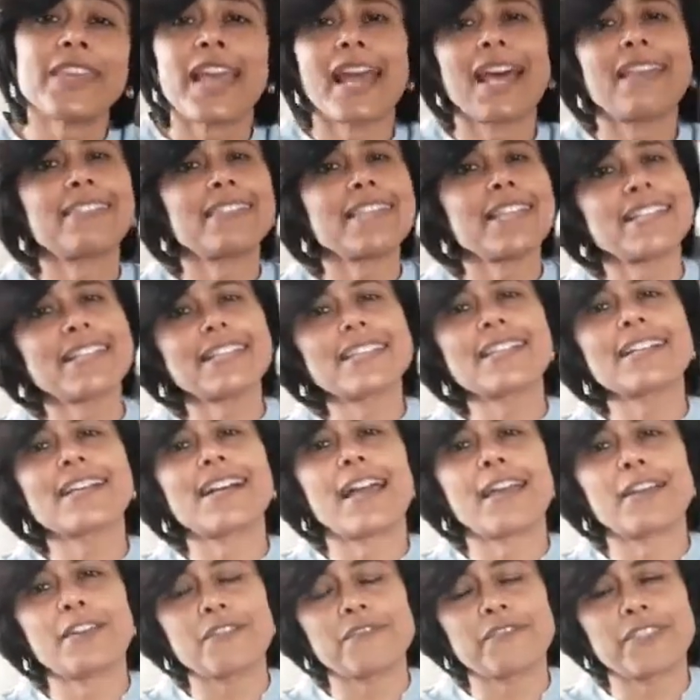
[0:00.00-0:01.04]
And these are the
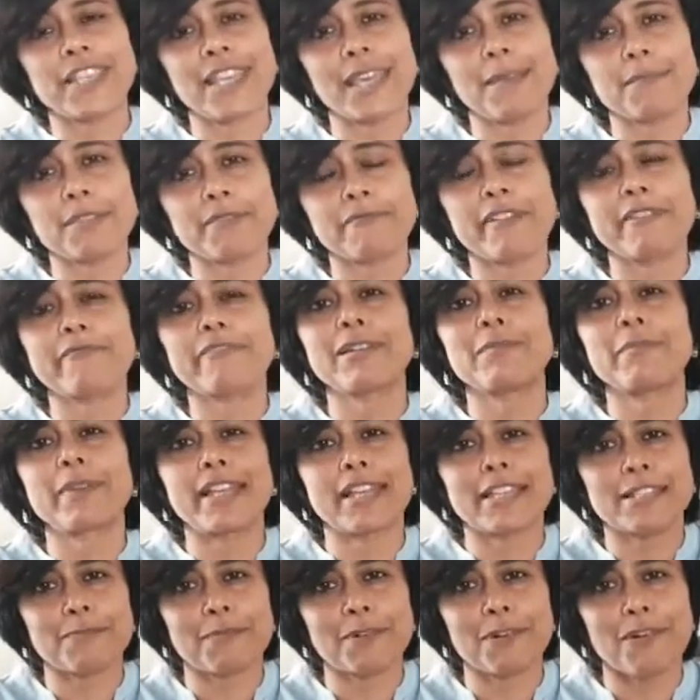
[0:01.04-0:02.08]
kind of themes we will
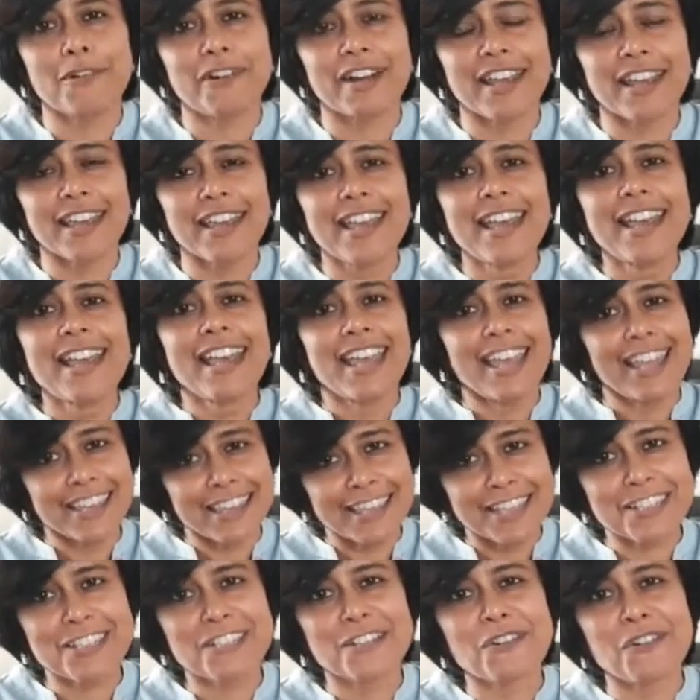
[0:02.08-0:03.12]
be exploring
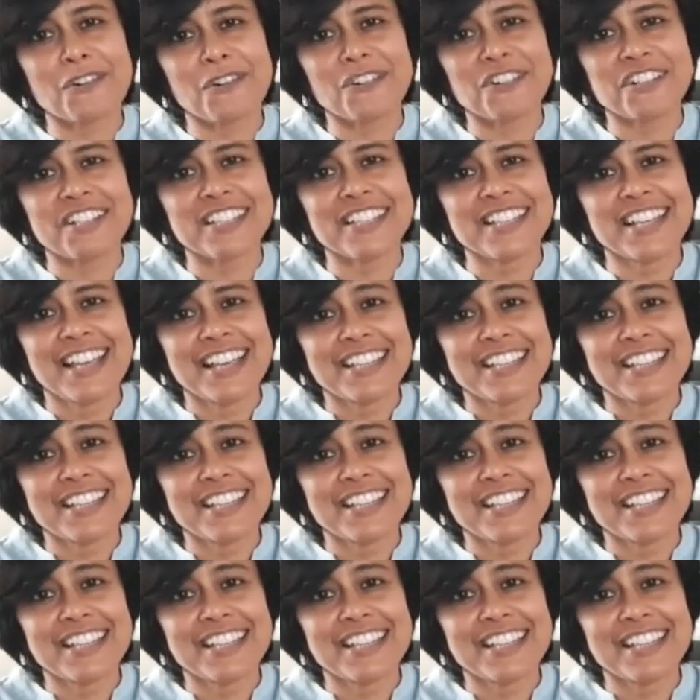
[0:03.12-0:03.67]
in this course.